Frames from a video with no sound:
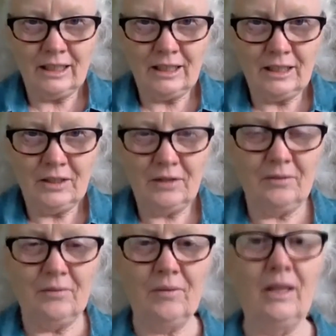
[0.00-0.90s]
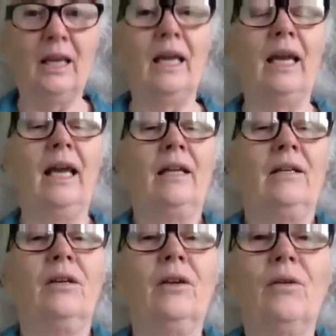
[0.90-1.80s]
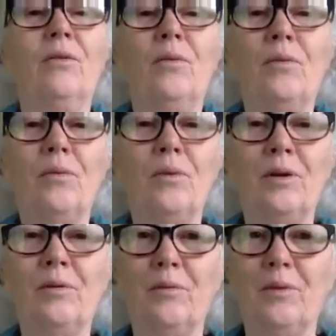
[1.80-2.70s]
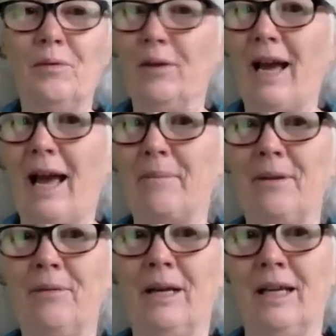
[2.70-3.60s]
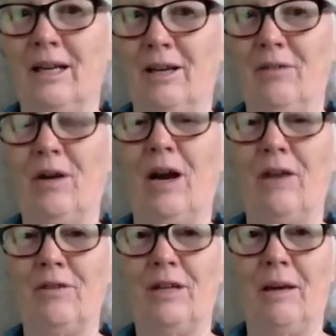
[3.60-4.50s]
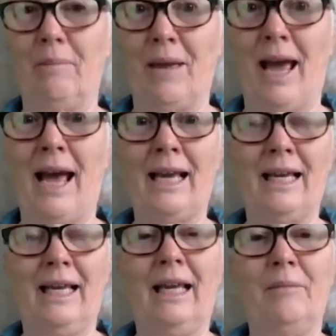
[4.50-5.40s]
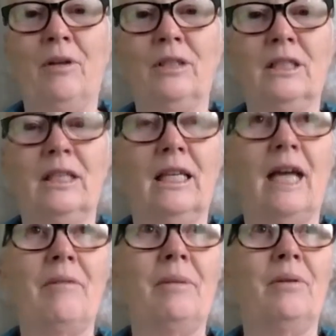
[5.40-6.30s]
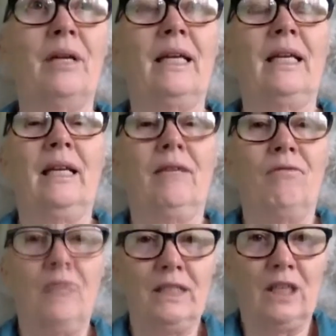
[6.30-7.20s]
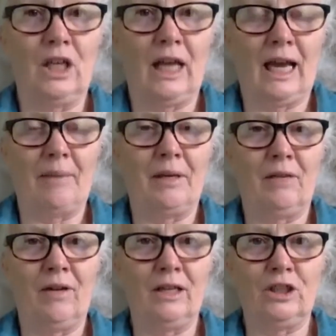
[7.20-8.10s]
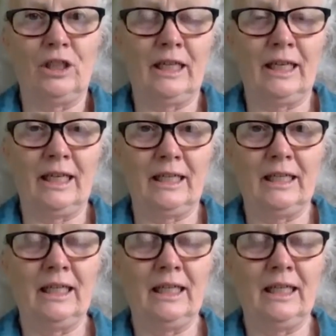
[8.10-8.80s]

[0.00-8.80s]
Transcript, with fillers: mm-hmm. and when when we're happy, we get we often come back. And most a lot of people get in a physical habit of hunching in